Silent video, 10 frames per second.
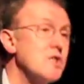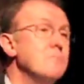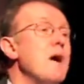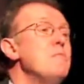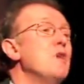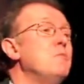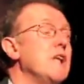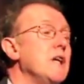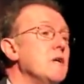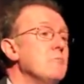most
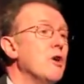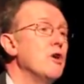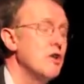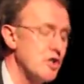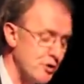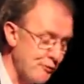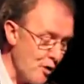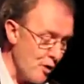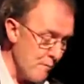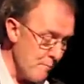memorably burnished
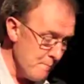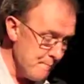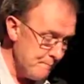form.